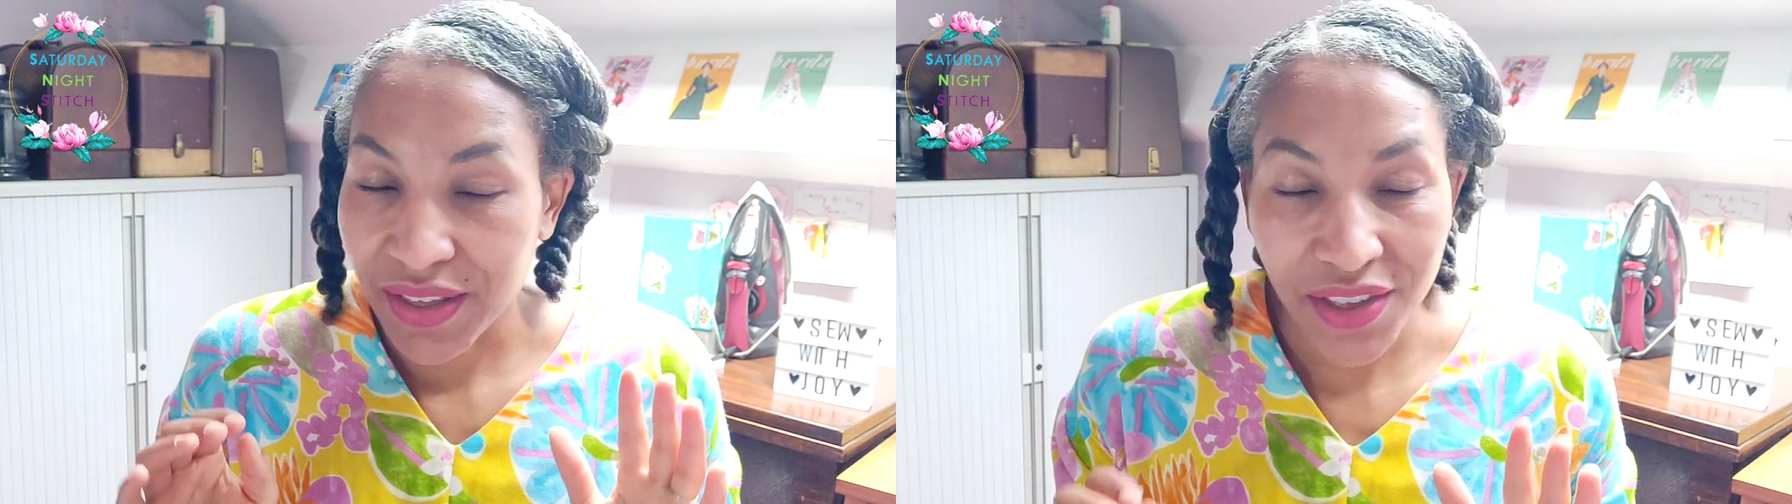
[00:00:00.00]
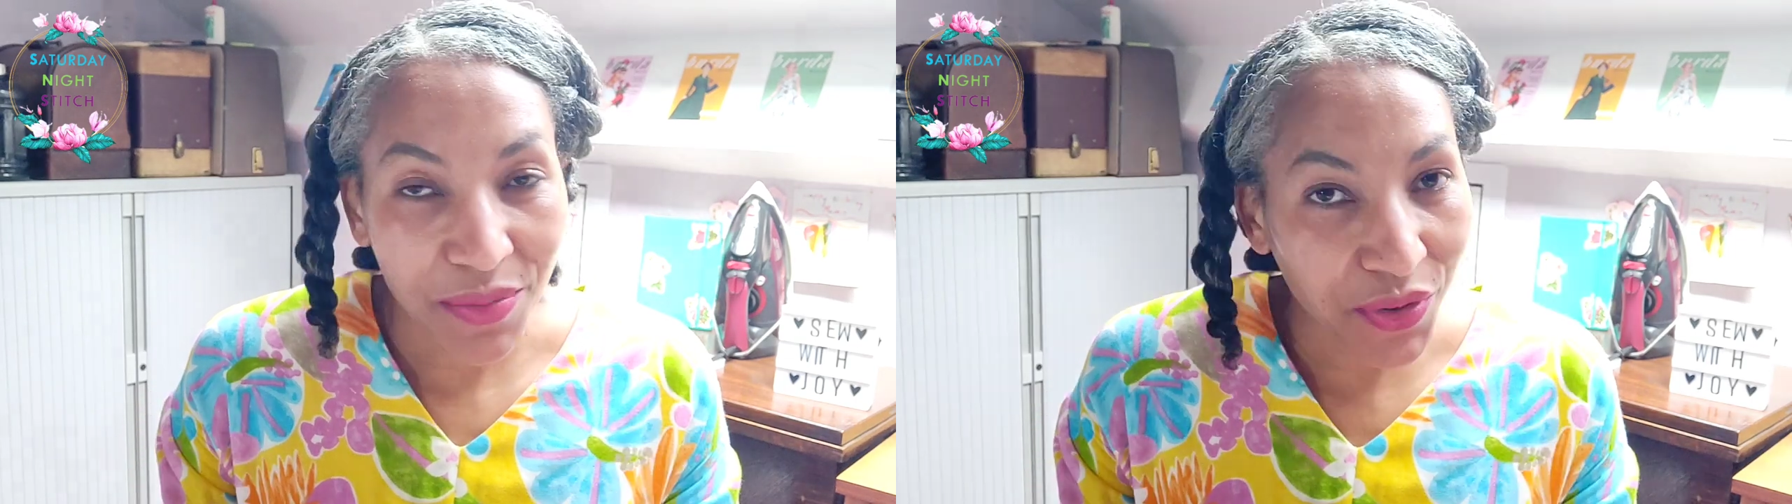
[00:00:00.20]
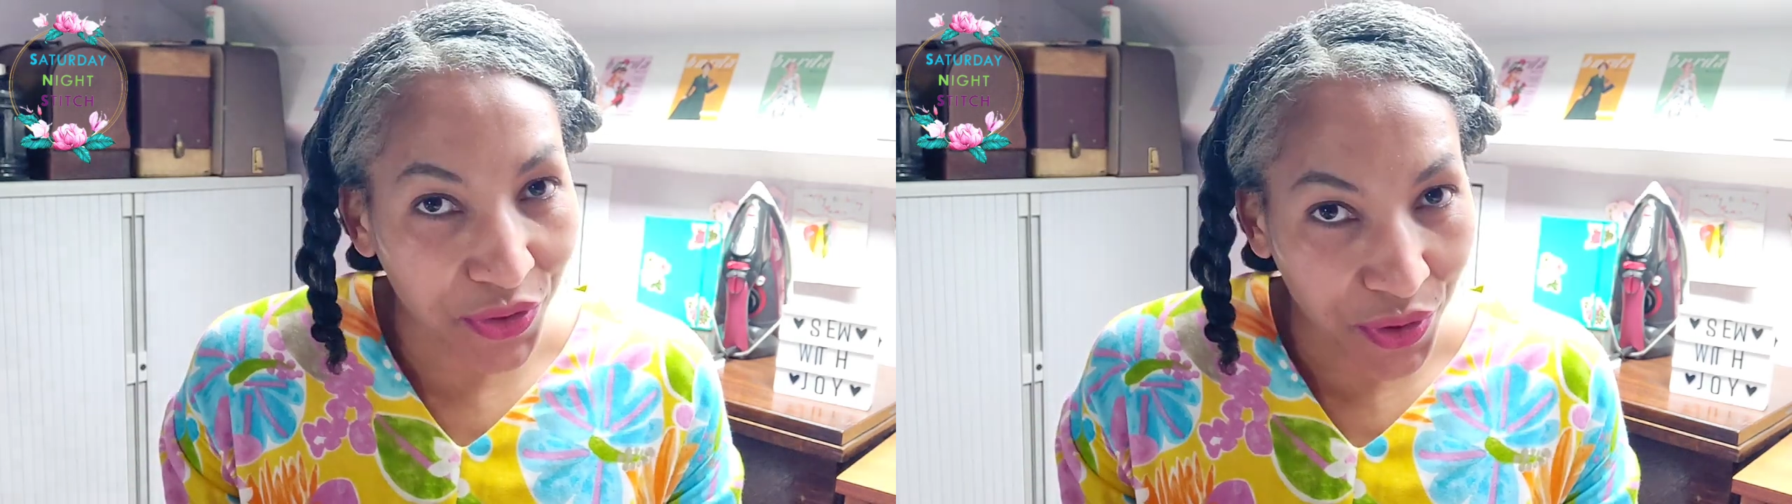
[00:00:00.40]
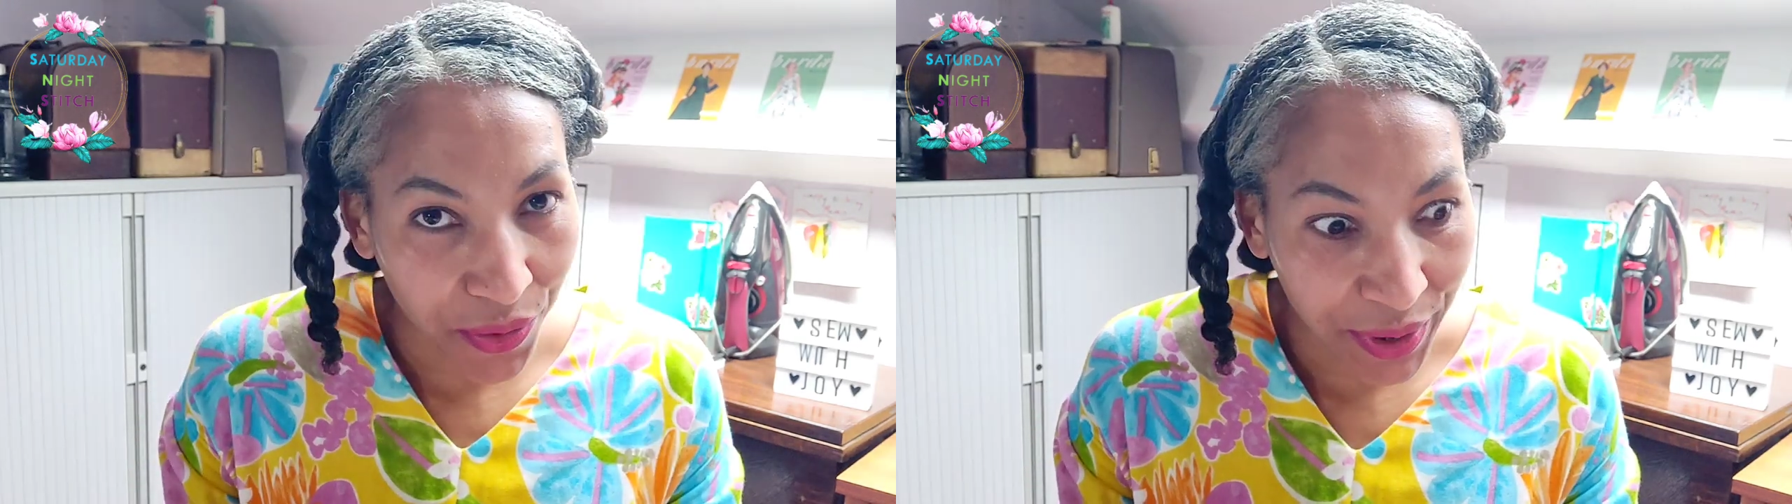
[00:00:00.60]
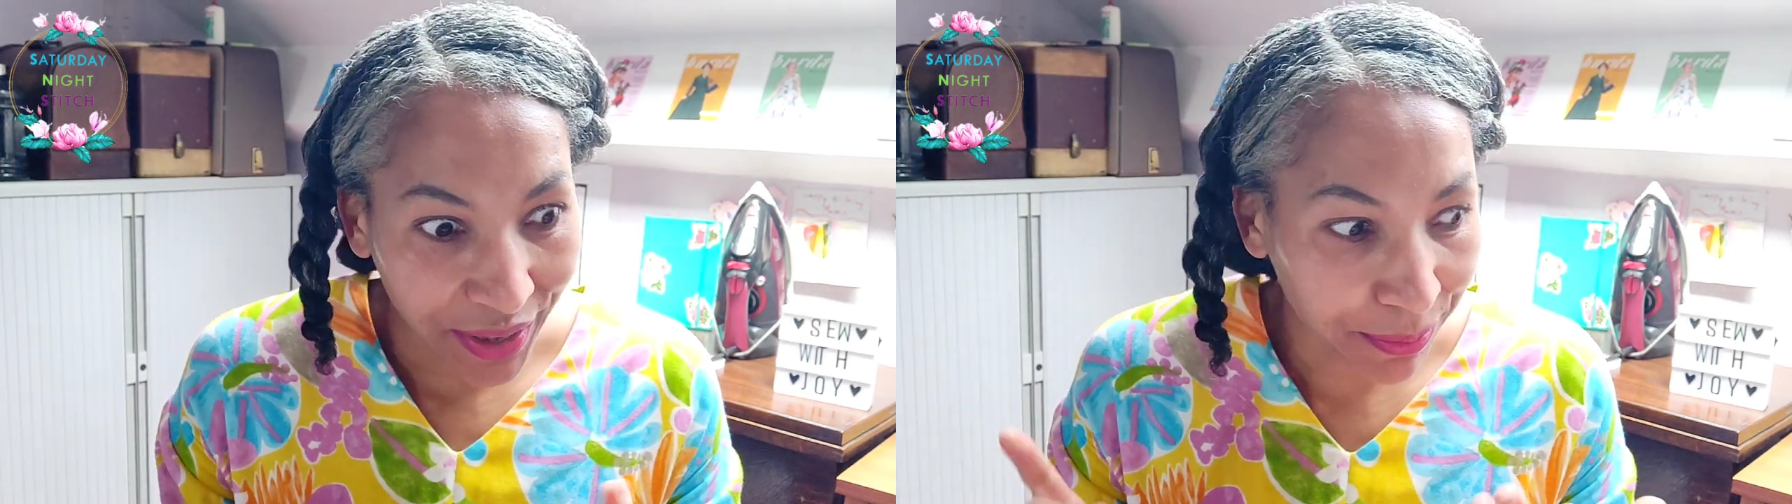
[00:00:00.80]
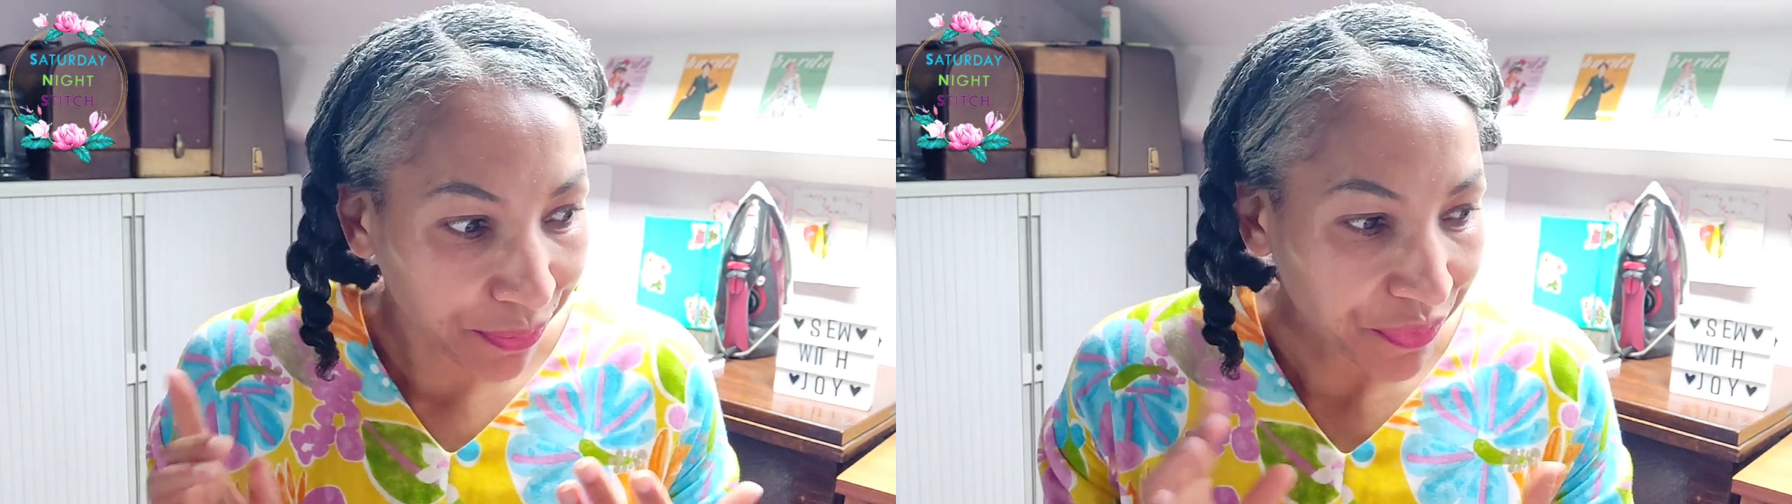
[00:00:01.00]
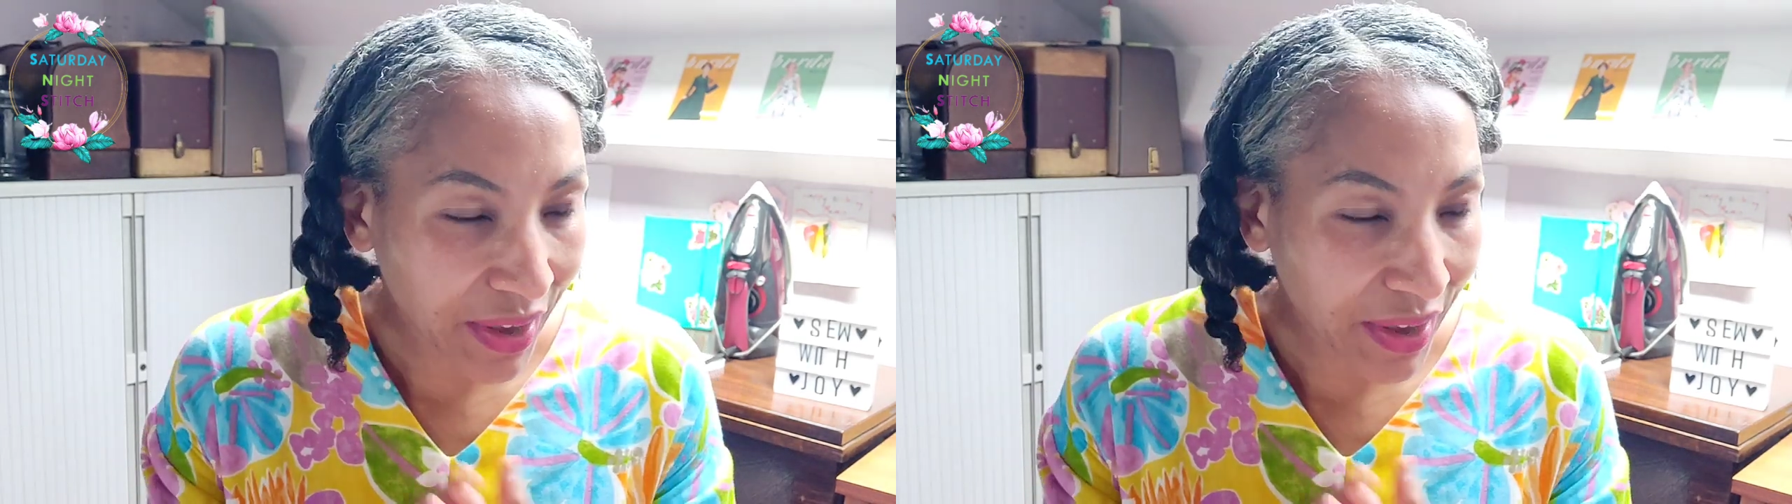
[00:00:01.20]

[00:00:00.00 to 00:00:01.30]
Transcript: in terms of sewing.